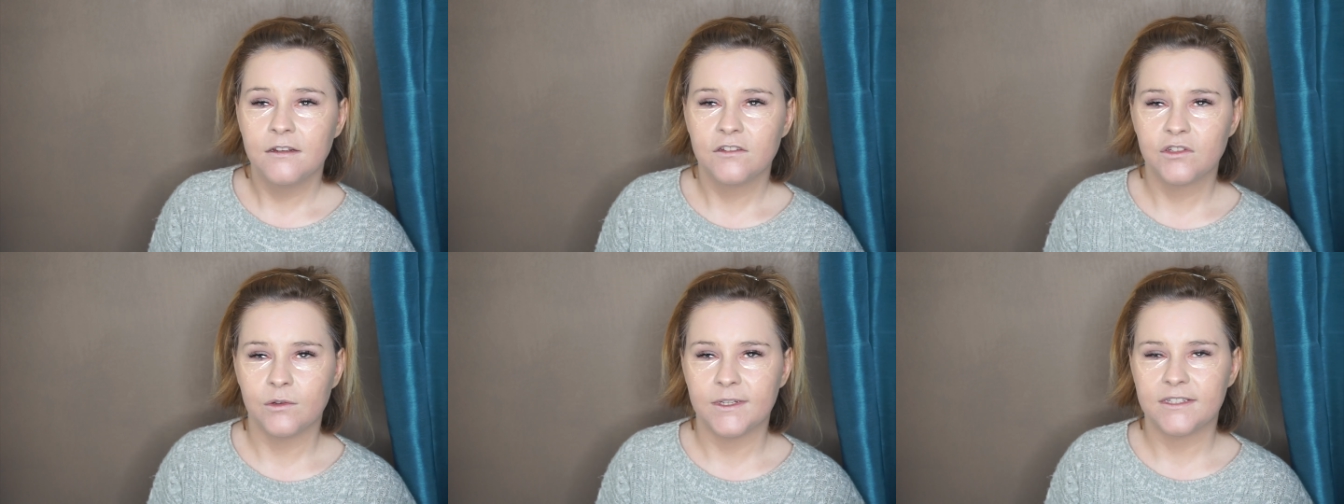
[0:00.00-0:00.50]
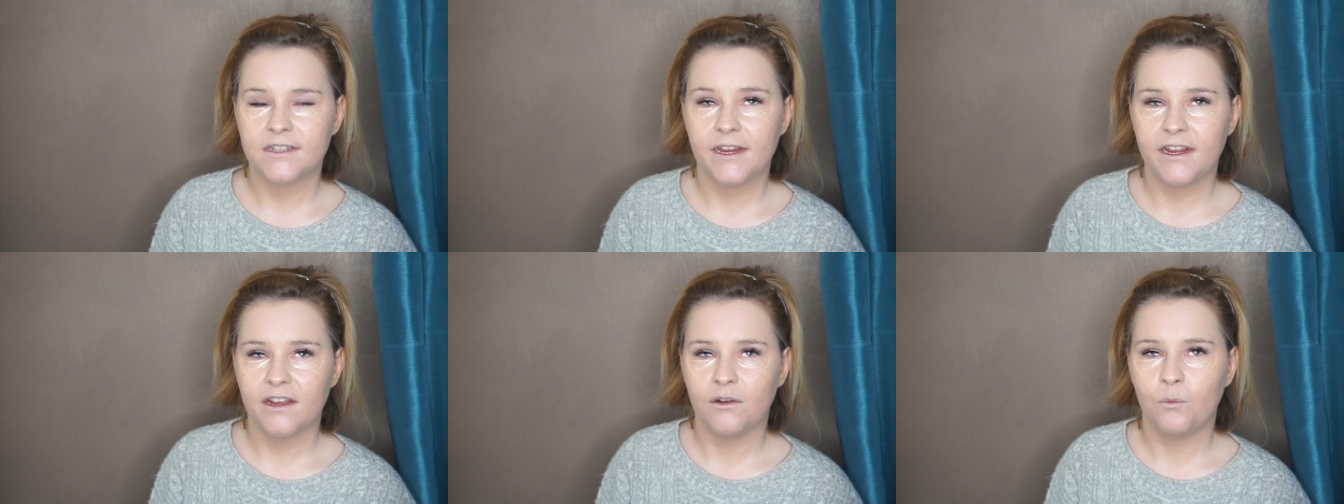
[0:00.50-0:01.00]
So it's
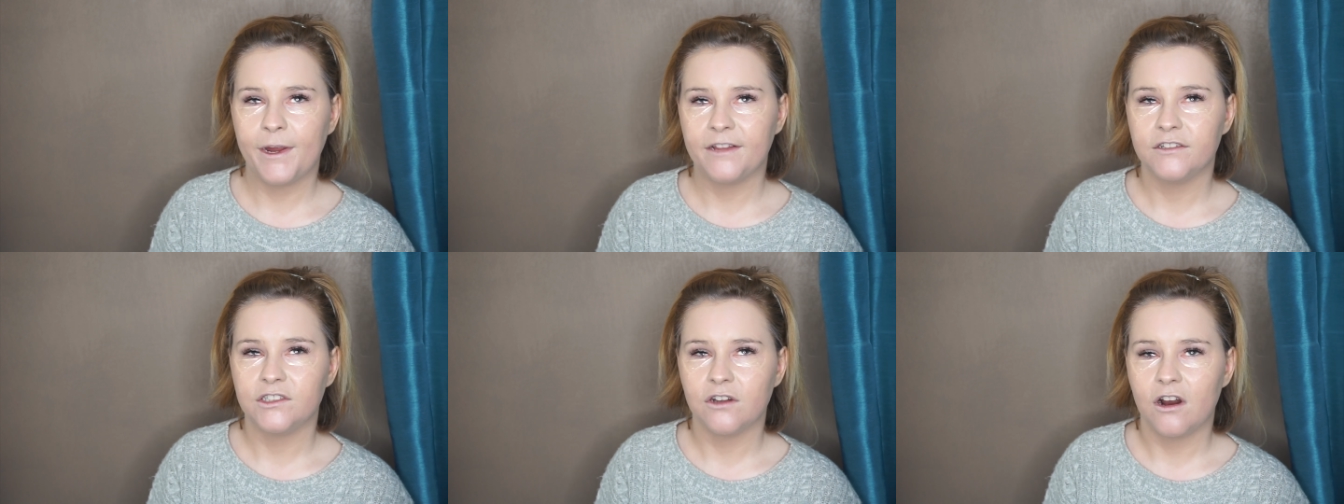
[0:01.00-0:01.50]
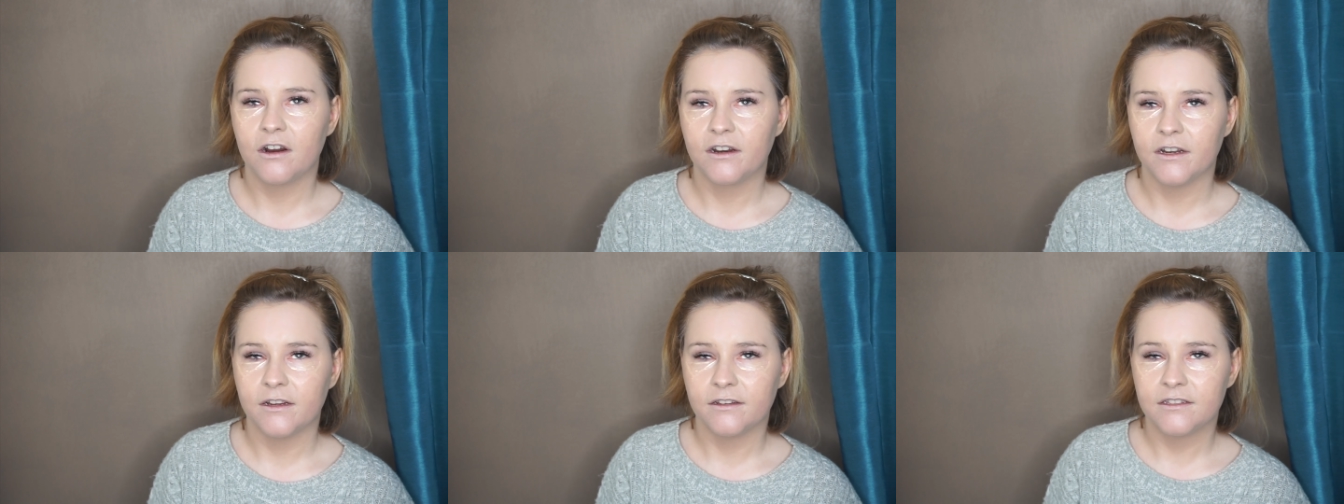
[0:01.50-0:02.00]
taking away the
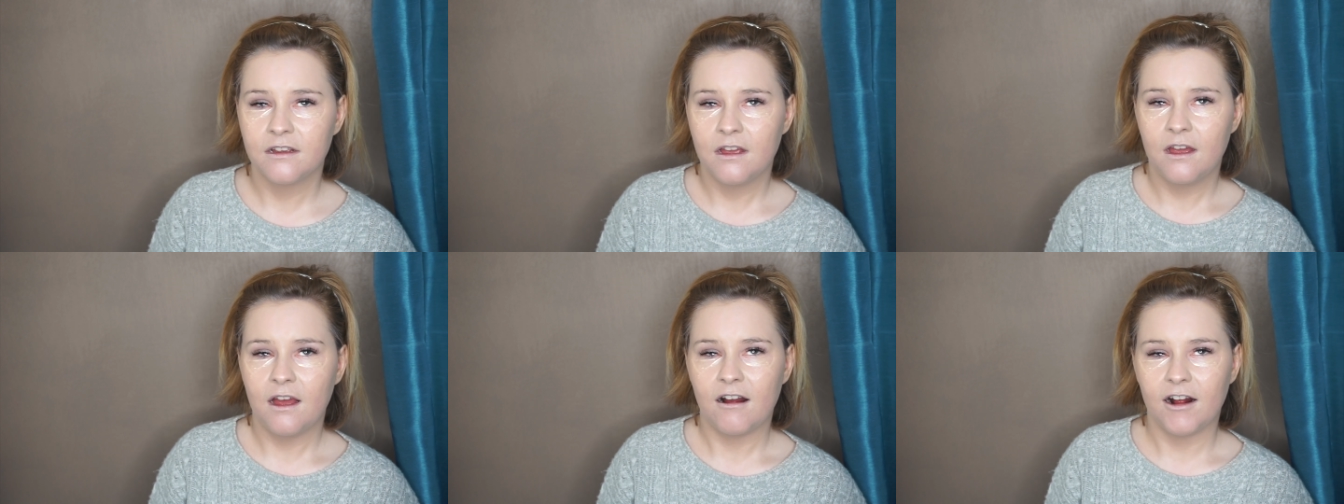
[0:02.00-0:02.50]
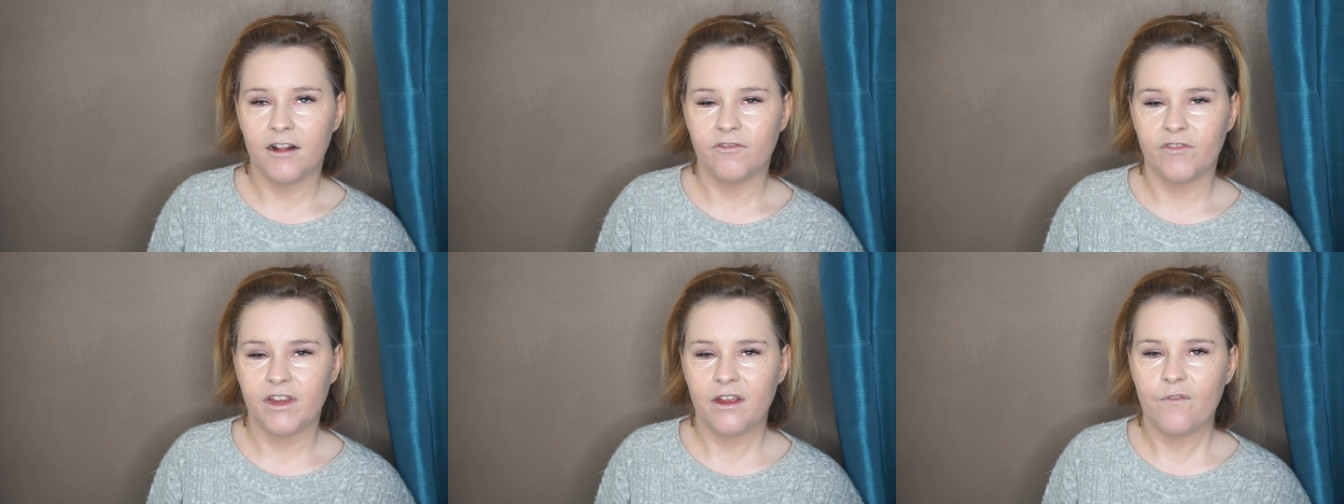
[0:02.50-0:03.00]
darkness and
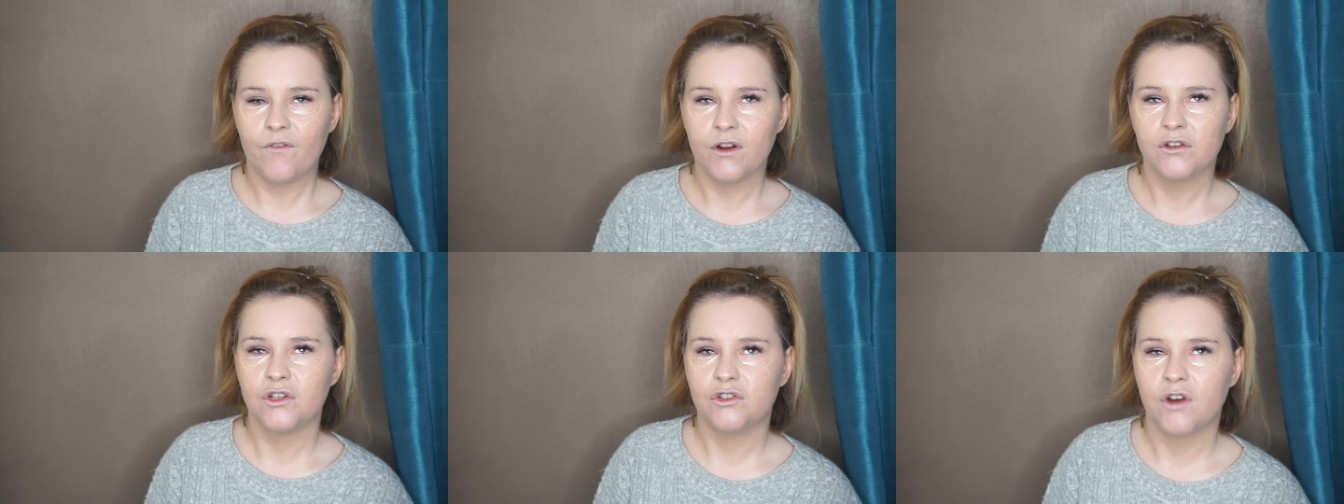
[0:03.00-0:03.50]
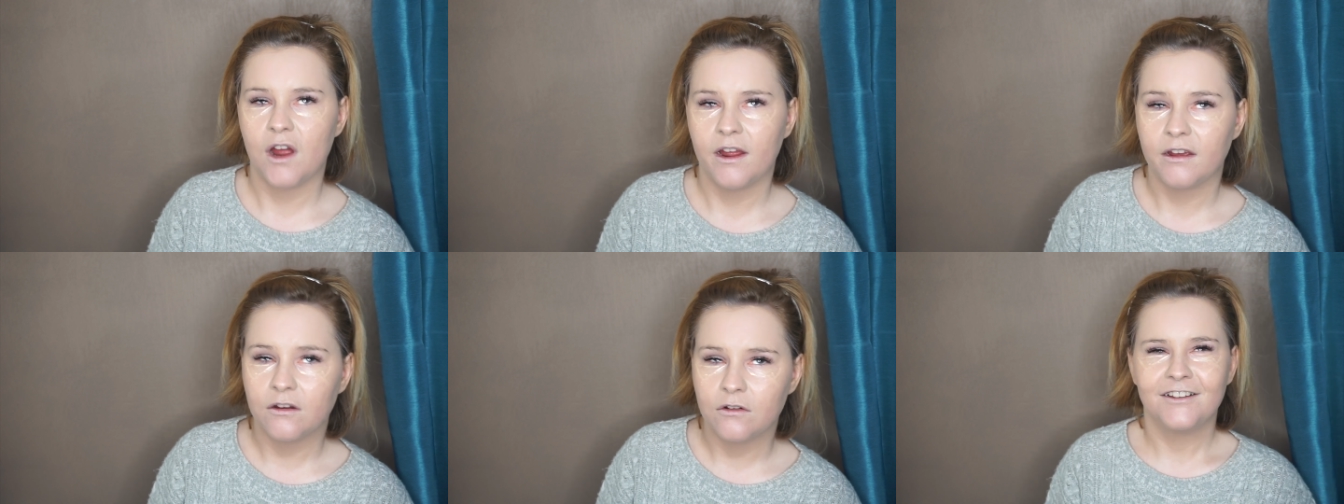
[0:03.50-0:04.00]
the inverted
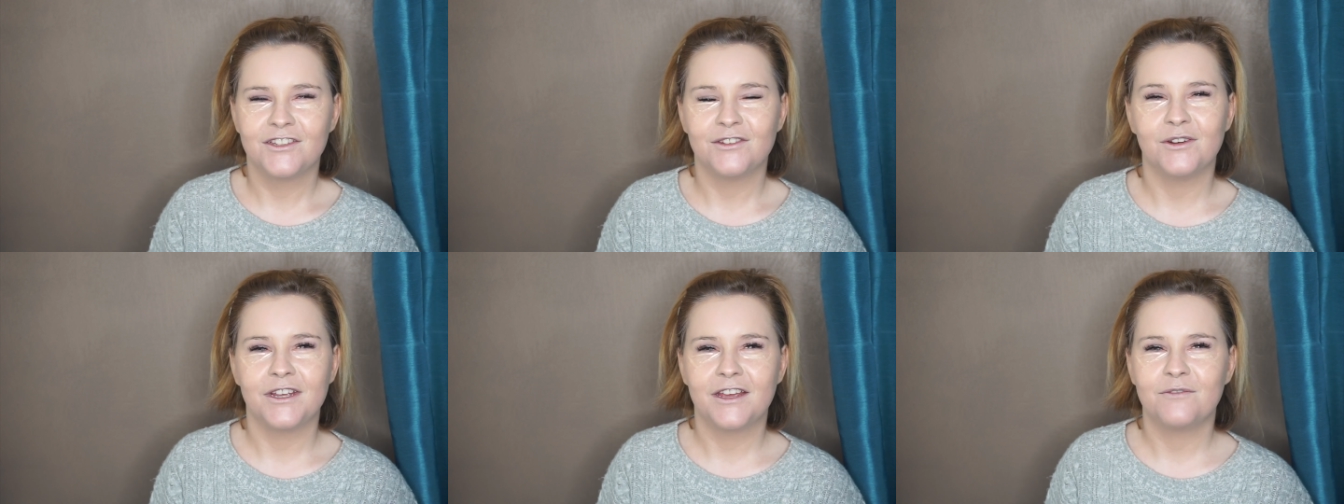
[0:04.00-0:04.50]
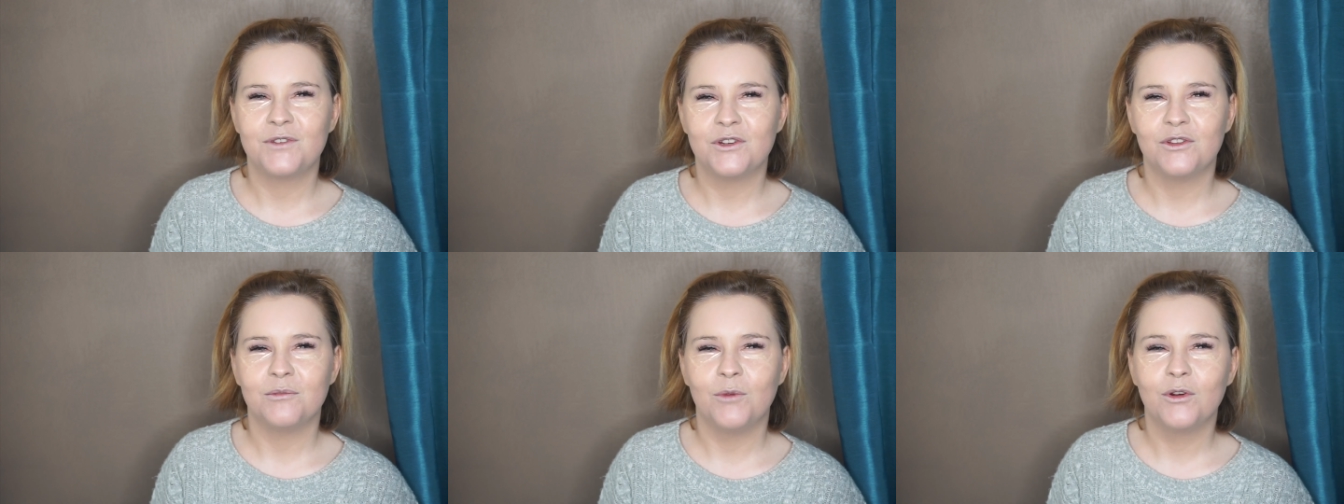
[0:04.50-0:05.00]
triangle, so it gives you
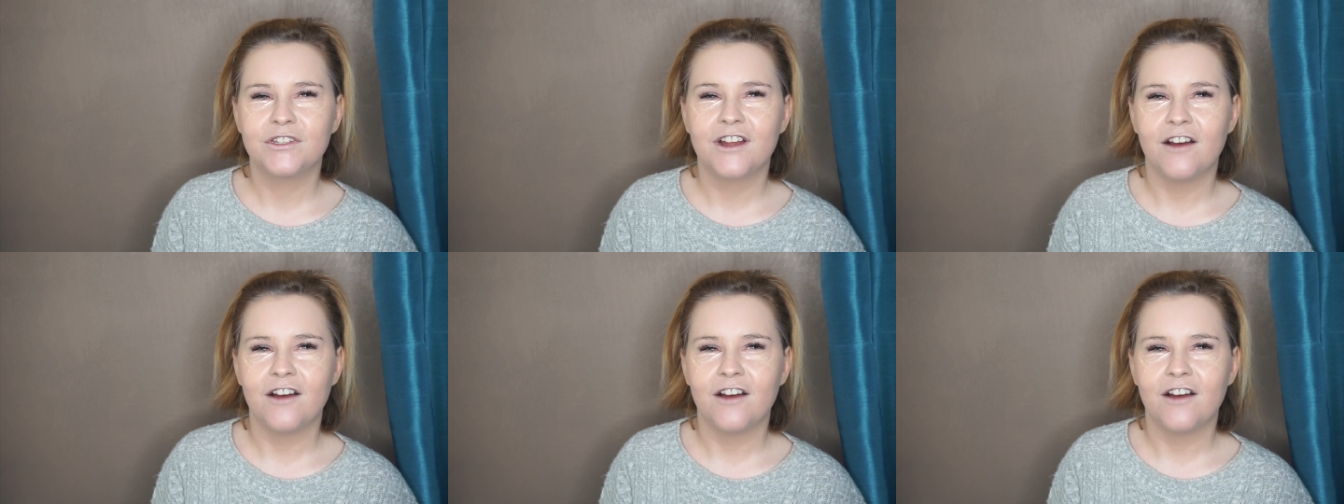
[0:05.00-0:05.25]
the most